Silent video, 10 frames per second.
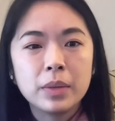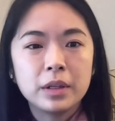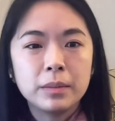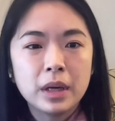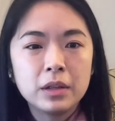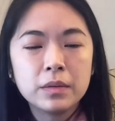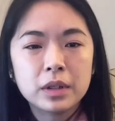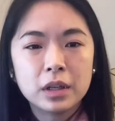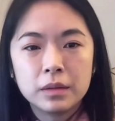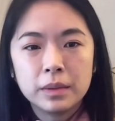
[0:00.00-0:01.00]
But the
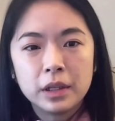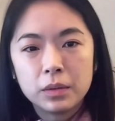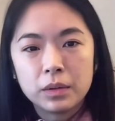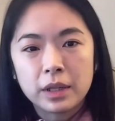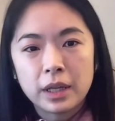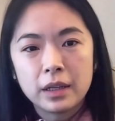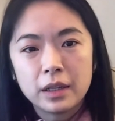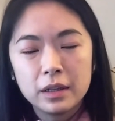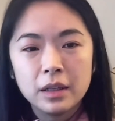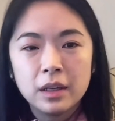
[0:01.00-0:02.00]
manual company they would take
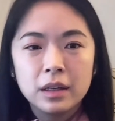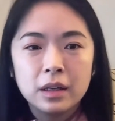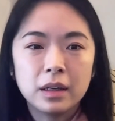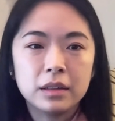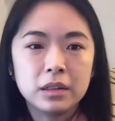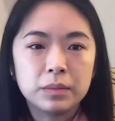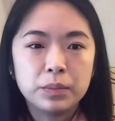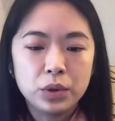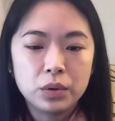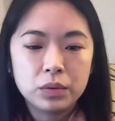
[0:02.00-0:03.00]
it and
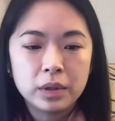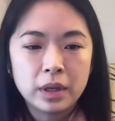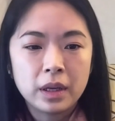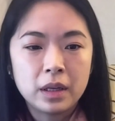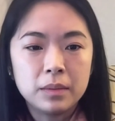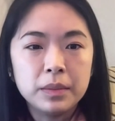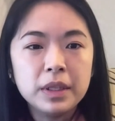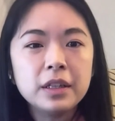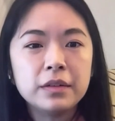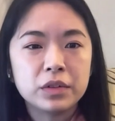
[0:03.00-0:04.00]
build a
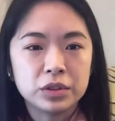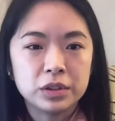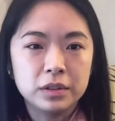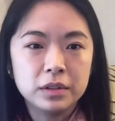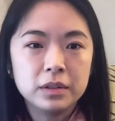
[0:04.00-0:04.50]
mini version